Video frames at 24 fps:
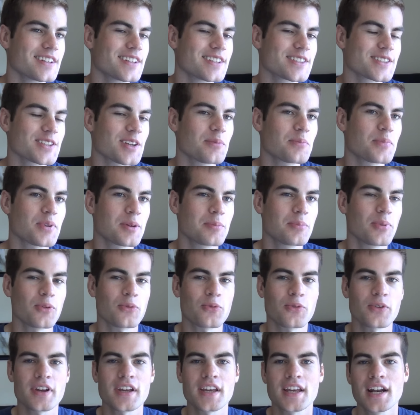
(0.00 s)
some people
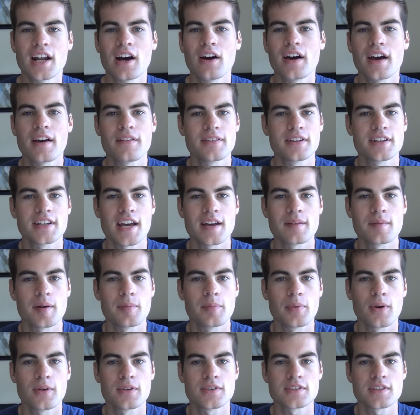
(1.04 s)
freaking out every time I
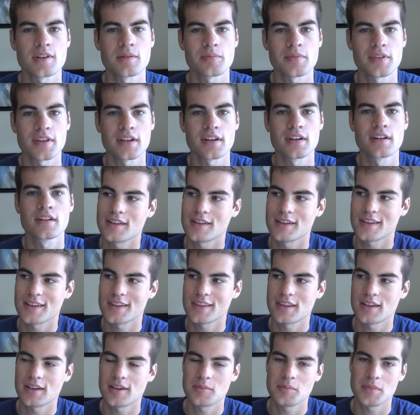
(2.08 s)
post something.
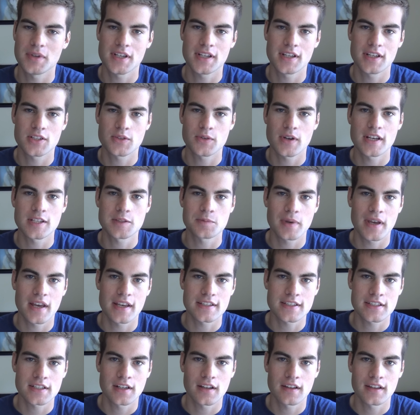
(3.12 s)
The, media
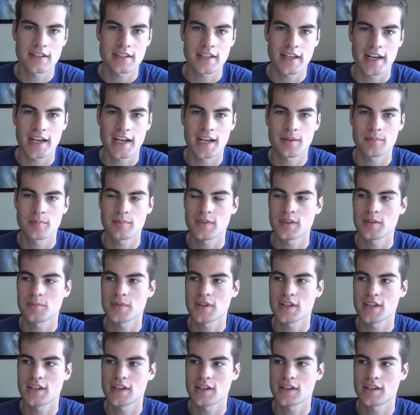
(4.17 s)
trespassing all the time. The
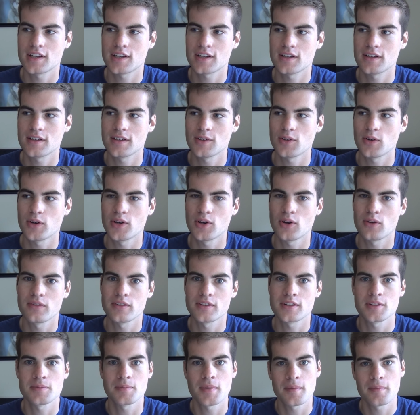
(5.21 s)
media going over
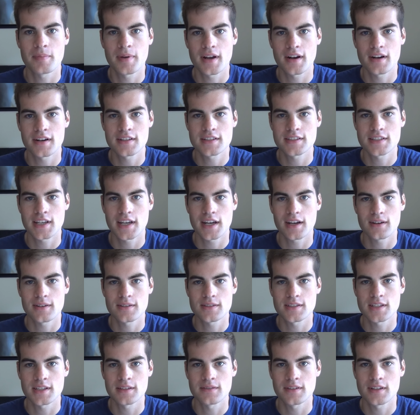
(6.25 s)
to my parents'
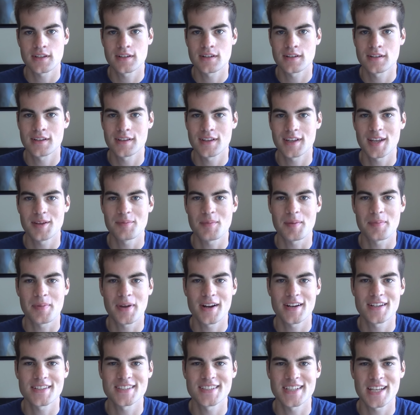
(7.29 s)
house even in my
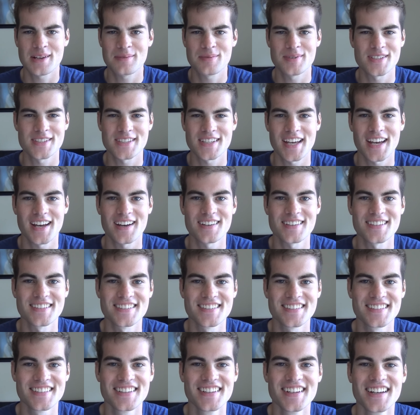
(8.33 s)
parents' neighbor's
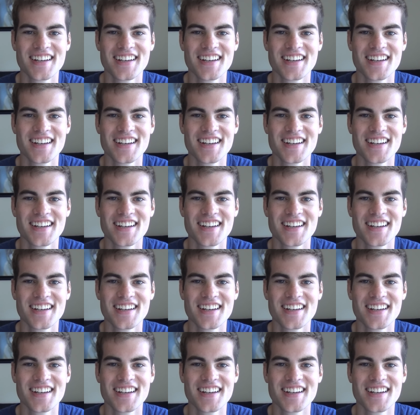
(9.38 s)
house.